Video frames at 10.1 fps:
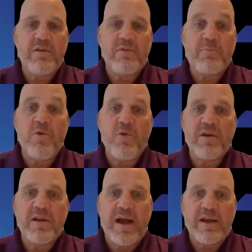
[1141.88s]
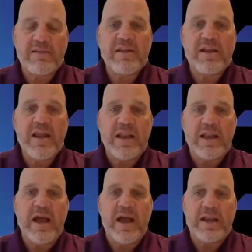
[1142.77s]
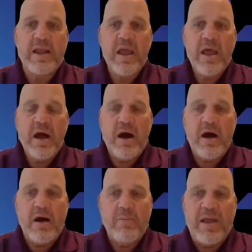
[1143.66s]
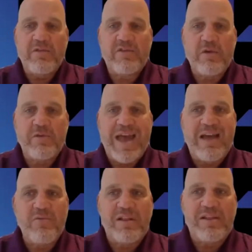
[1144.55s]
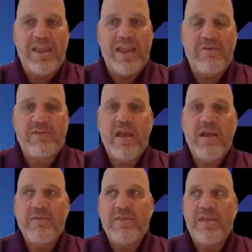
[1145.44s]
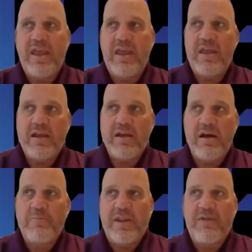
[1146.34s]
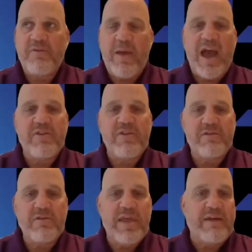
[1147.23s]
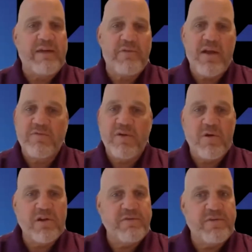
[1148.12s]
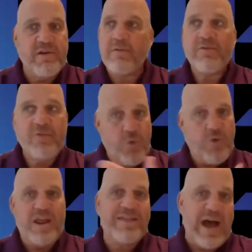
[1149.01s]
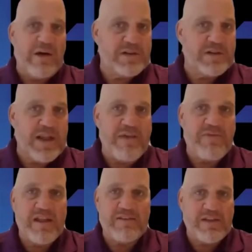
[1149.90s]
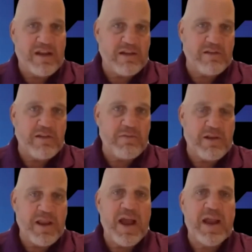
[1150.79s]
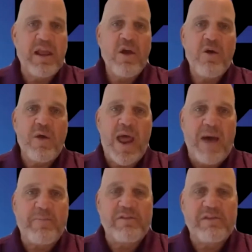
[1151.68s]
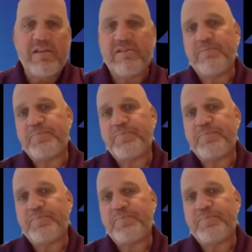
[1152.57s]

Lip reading: reported on a 1099. And so that relieves the company from having to do that for every one of their 20,000 advocates that collects a W-9. What happens is